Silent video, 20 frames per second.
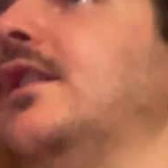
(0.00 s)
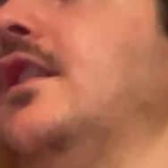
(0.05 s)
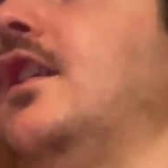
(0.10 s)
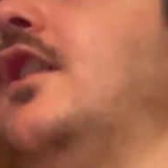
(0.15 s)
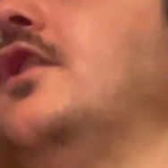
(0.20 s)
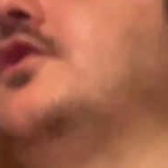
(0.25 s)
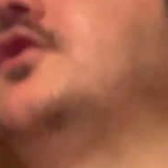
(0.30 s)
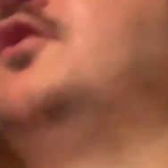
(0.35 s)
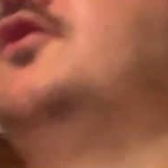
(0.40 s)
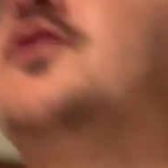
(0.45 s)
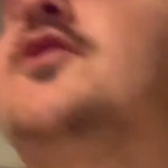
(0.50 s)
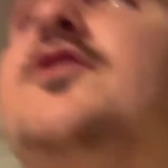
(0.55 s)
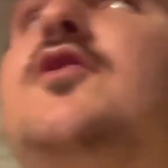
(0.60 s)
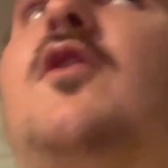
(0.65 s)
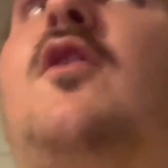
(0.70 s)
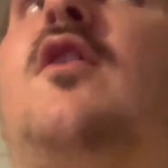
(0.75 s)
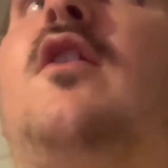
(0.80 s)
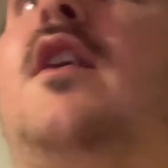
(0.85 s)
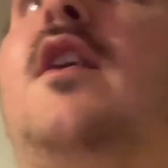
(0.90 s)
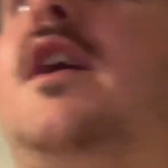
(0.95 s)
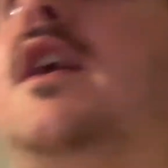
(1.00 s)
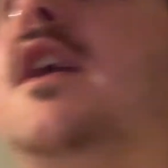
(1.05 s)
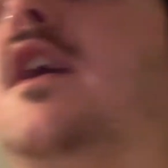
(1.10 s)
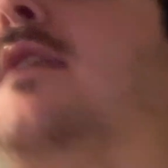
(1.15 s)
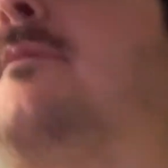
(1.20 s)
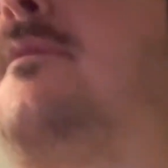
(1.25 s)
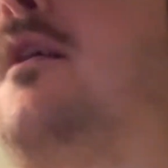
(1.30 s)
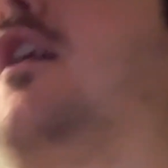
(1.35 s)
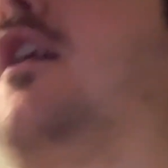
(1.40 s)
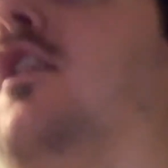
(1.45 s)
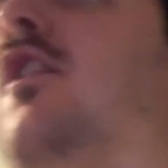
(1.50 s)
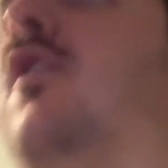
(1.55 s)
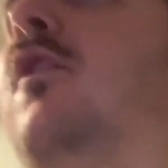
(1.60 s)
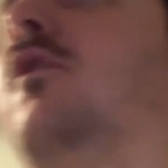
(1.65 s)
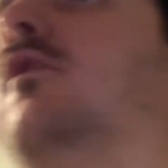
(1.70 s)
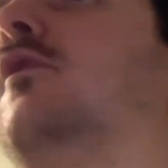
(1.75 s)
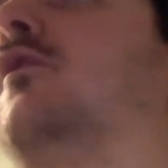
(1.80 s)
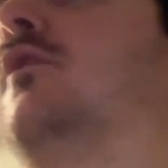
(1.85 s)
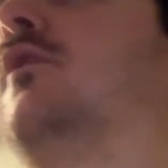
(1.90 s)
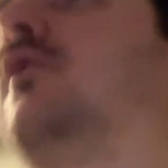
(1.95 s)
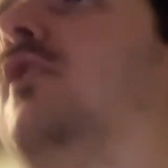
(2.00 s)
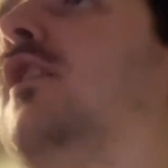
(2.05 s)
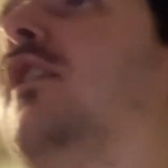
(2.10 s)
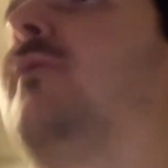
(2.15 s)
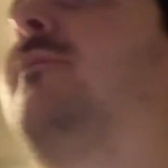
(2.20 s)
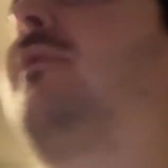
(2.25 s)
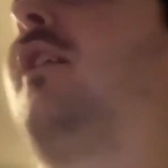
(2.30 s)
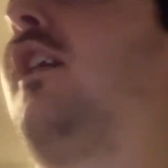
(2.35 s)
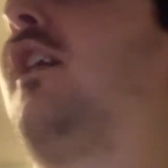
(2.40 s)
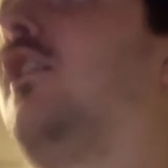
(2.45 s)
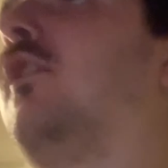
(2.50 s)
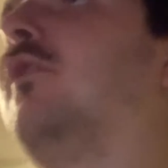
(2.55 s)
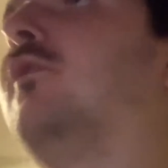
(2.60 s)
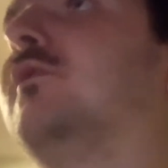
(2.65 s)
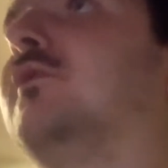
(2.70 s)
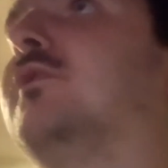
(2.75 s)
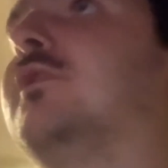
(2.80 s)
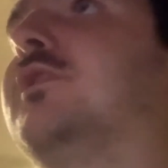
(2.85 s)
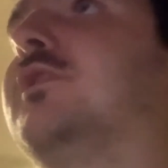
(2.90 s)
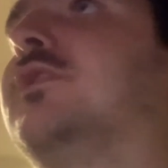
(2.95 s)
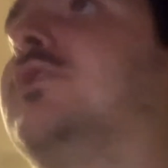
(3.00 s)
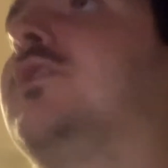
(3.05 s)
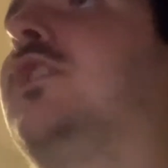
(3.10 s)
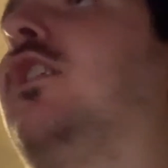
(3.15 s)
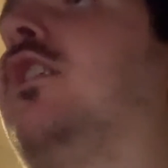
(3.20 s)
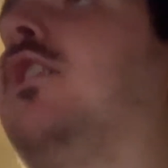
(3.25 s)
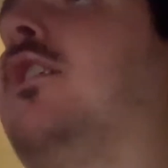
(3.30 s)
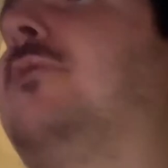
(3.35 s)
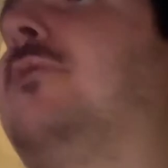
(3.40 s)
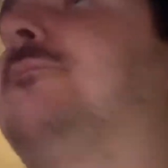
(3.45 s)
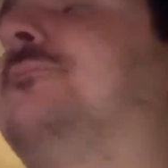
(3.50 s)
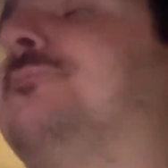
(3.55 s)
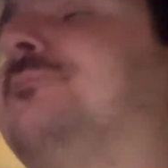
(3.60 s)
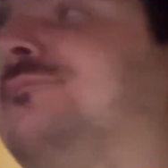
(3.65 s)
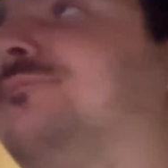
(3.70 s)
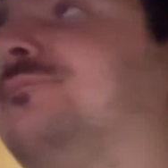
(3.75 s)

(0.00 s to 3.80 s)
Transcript: a true story about some